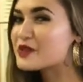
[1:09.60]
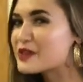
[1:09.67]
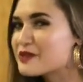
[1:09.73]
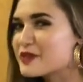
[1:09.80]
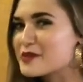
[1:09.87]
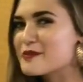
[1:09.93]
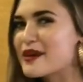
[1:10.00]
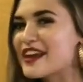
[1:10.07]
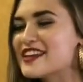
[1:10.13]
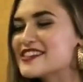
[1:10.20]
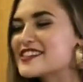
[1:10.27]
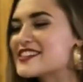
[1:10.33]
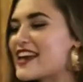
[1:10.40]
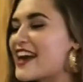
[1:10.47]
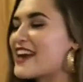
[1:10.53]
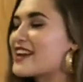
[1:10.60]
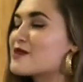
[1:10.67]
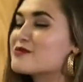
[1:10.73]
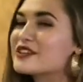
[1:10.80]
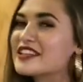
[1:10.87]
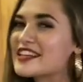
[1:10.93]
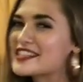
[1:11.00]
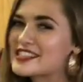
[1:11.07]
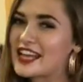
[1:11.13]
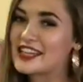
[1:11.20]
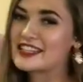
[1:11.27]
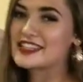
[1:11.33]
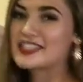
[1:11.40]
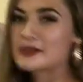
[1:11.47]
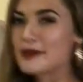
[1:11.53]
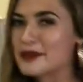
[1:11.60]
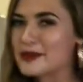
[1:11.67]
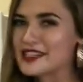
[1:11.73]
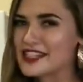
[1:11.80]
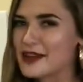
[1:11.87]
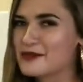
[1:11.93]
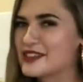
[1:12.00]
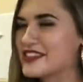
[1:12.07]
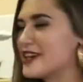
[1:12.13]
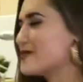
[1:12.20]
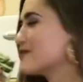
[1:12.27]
3 roommates and I'm really excited to spend my time with